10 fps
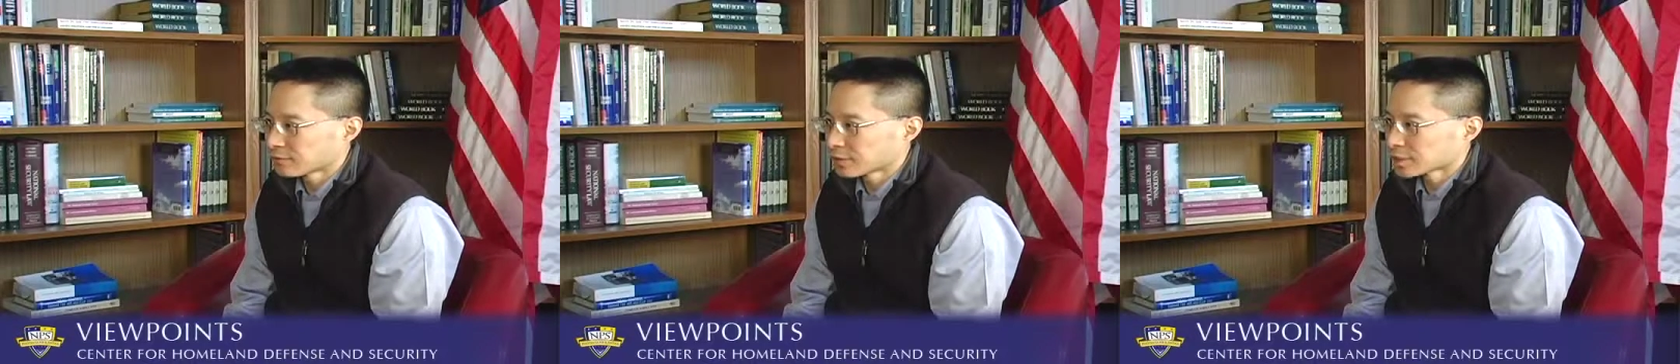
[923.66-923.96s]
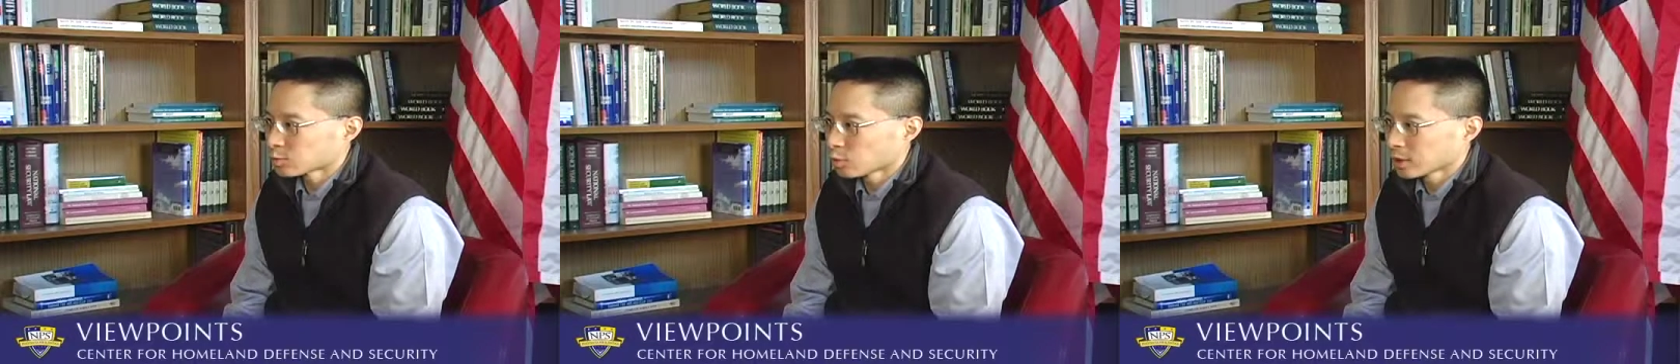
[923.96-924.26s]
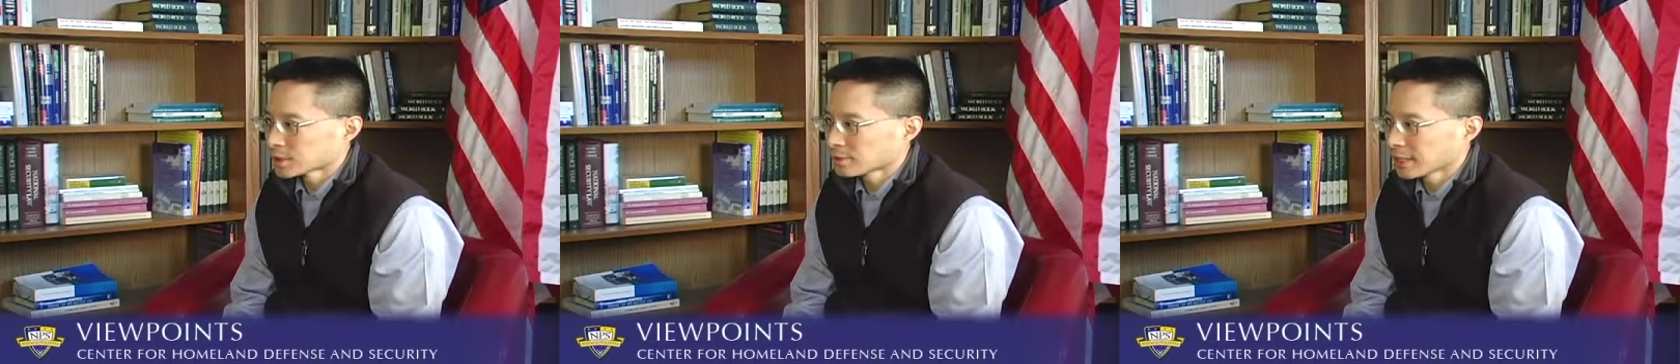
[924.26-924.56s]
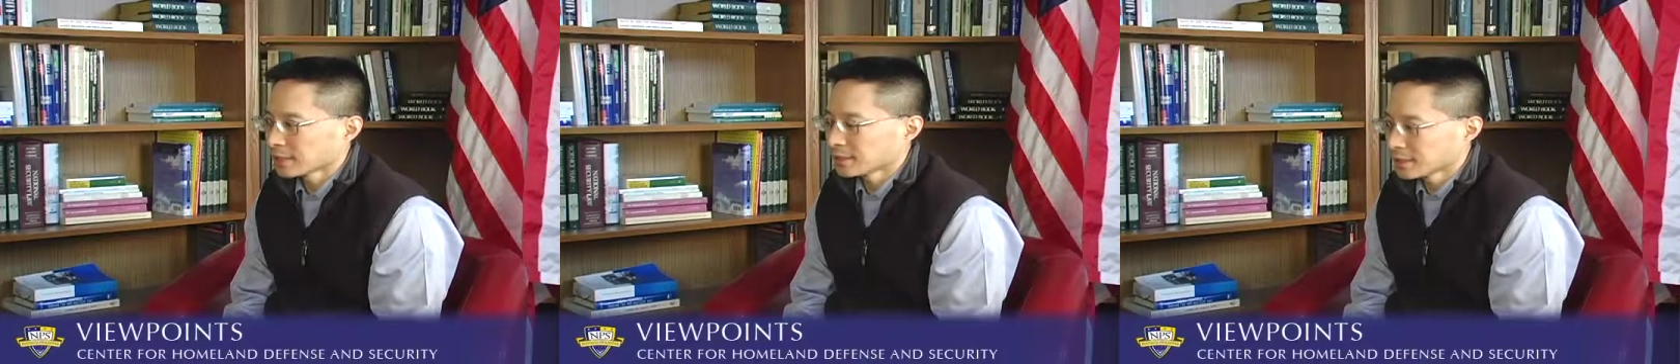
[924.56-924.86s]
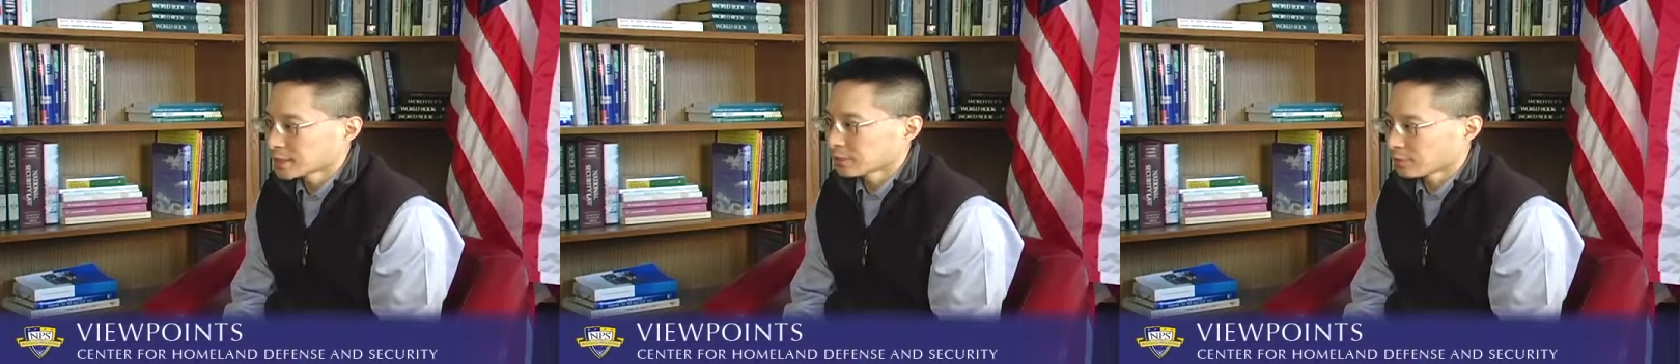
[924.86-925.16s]
First, was to make it
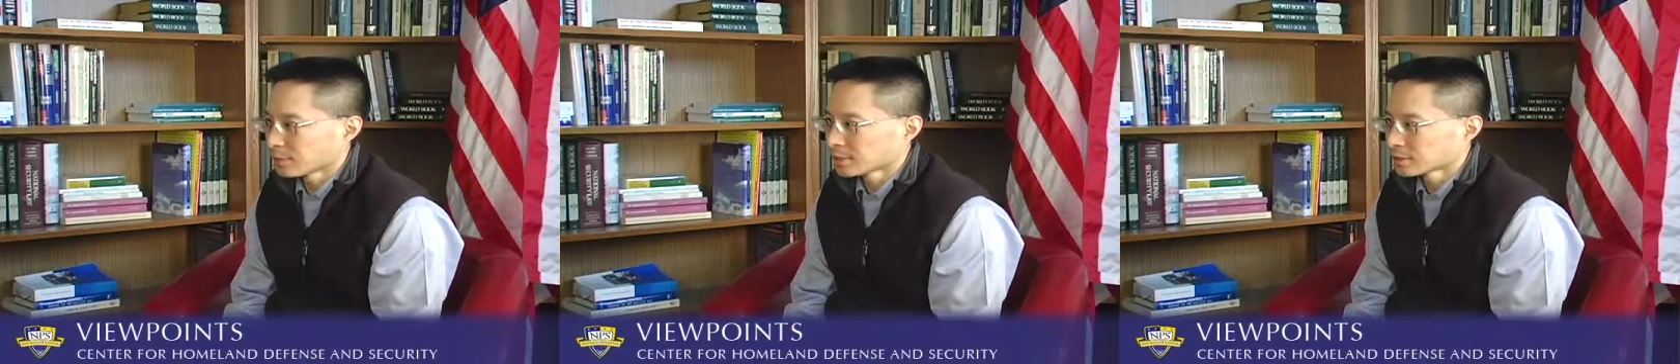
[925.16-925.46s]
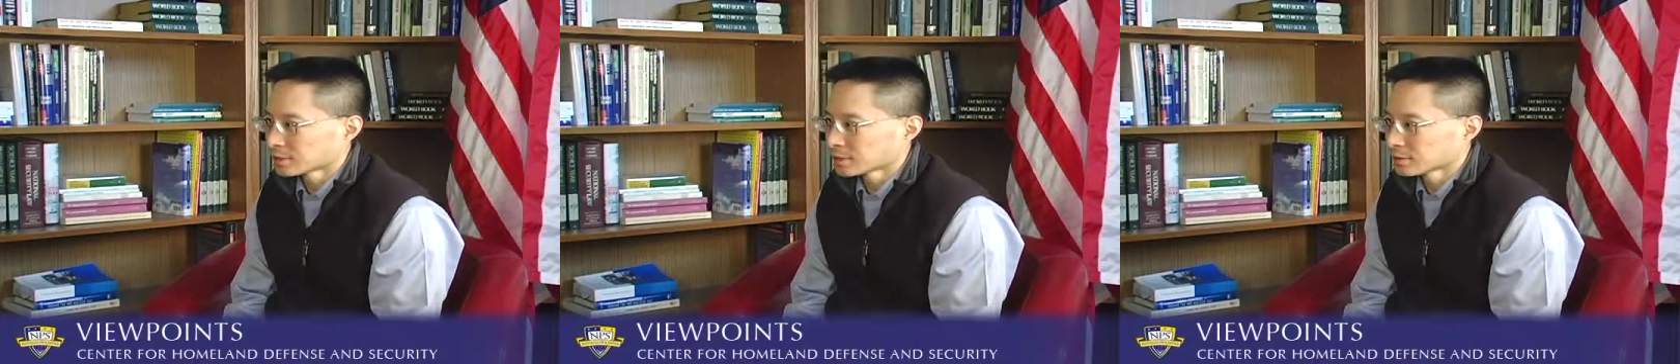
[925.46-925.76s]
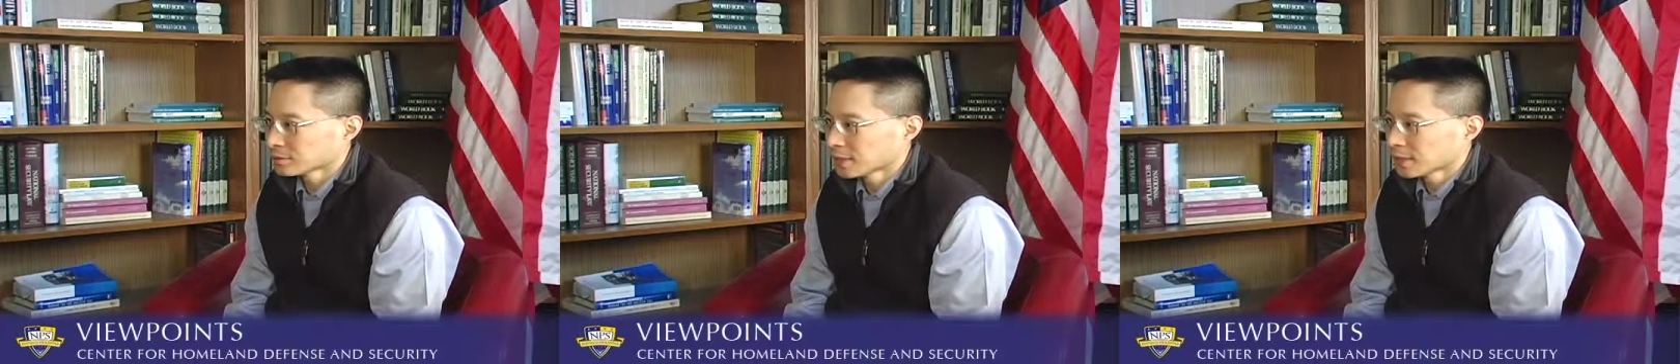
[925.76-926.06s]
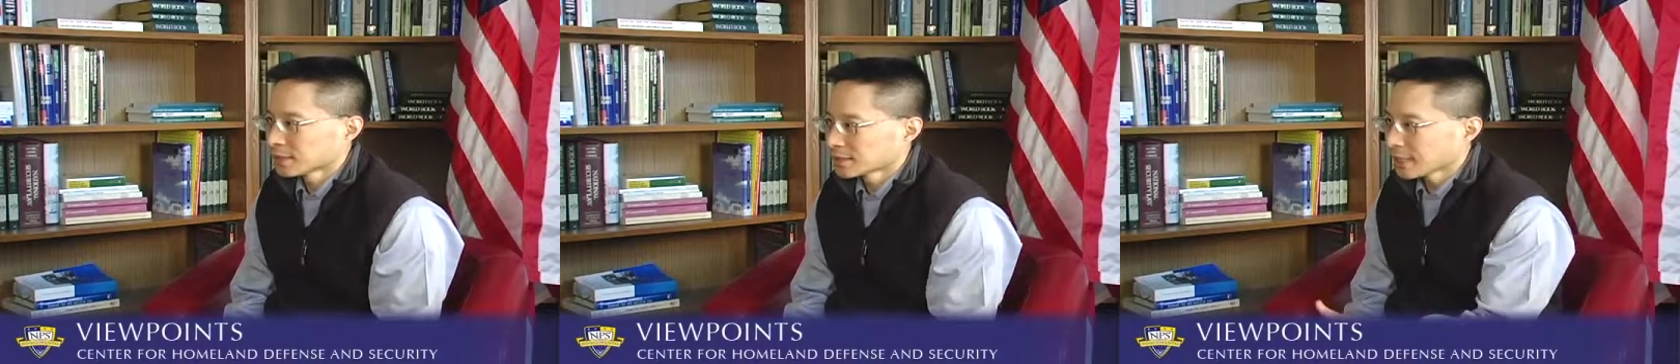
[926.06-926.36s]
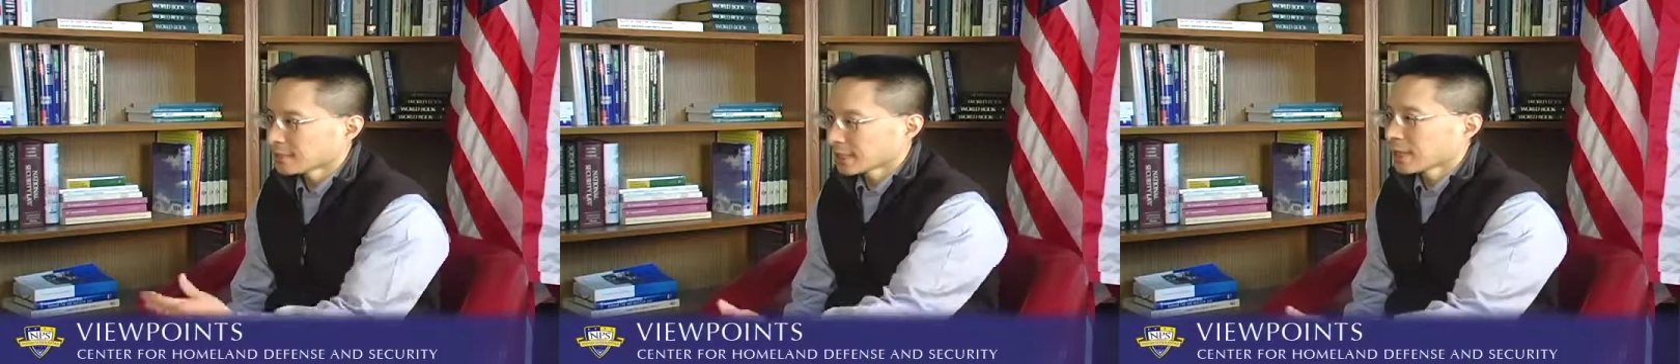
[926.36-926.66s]
easy for people to
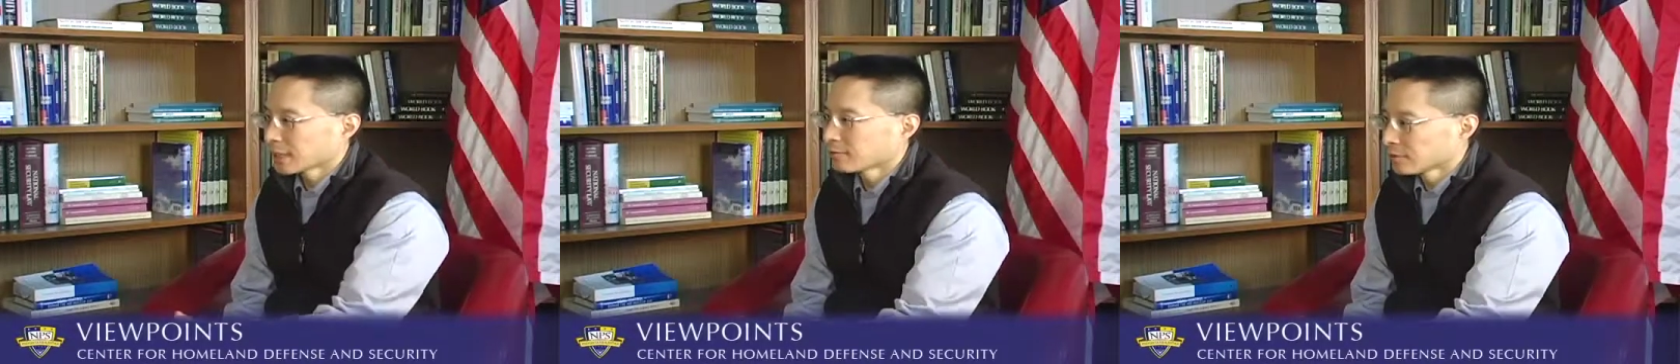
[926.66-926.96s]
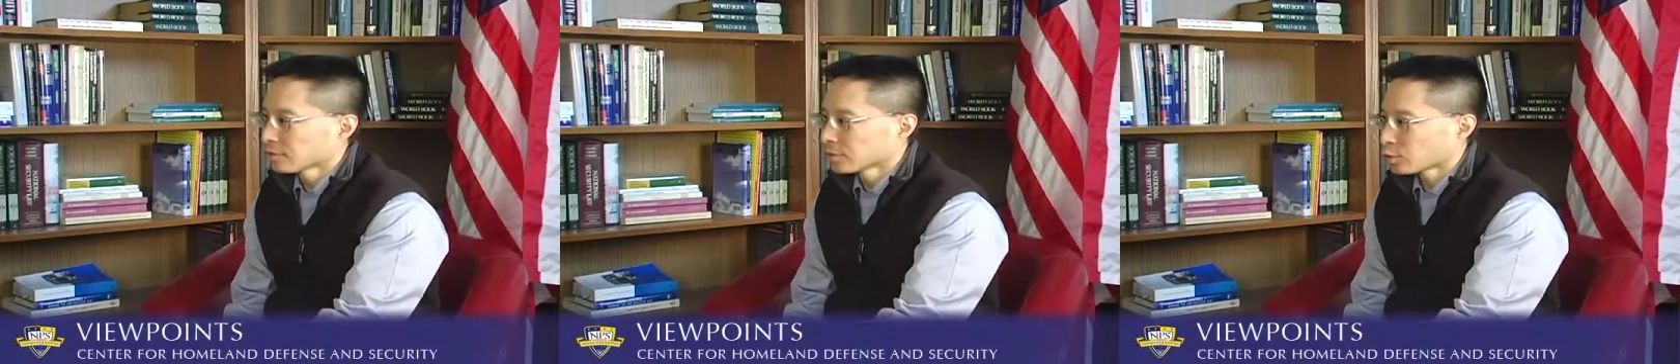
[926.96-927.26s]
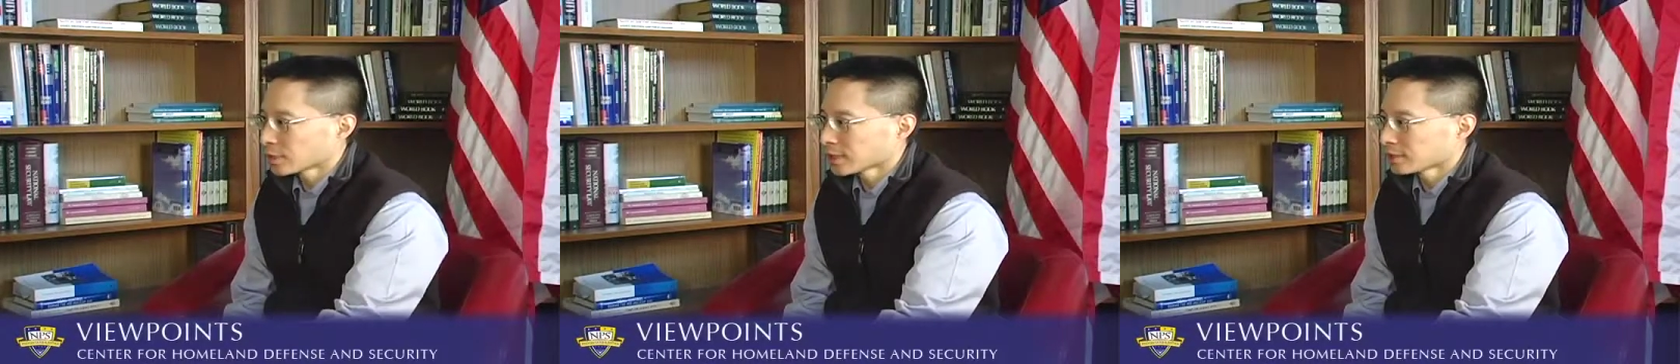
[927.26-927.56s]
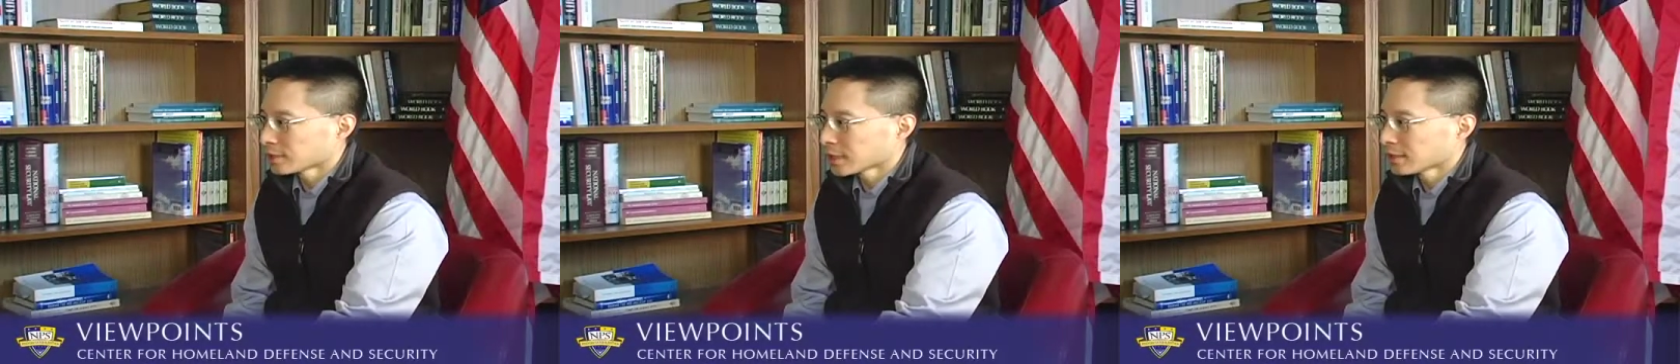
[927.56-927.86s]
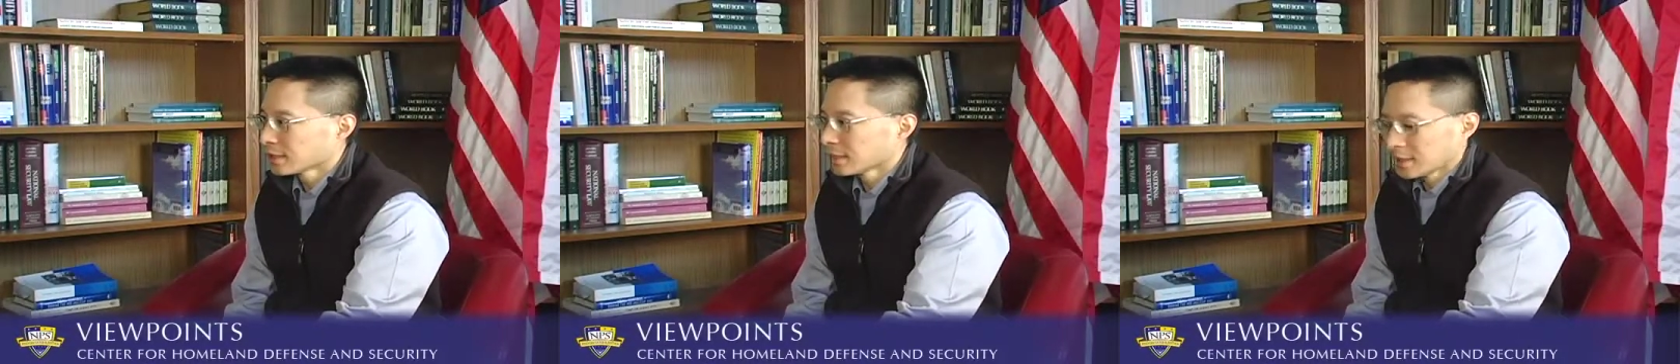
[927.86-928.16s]
take that kind of inventory, right?